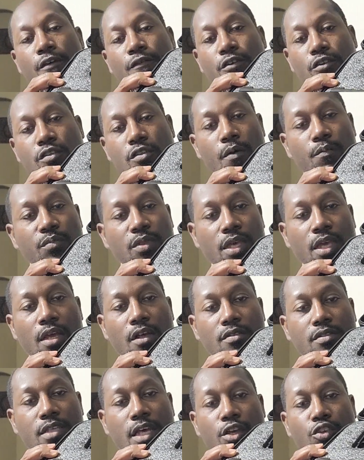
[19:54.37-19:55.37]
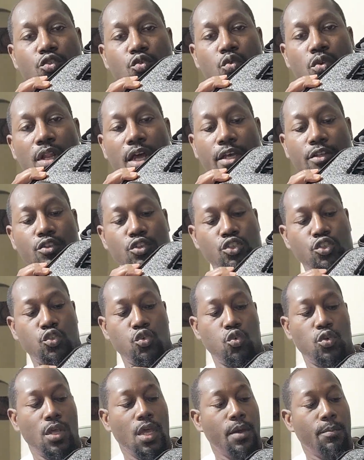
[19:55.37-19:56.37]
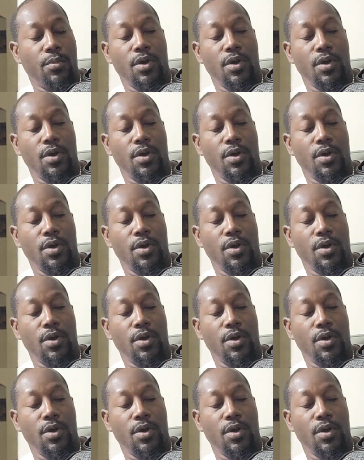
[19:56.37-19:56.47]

for something else that you'd like to shoot.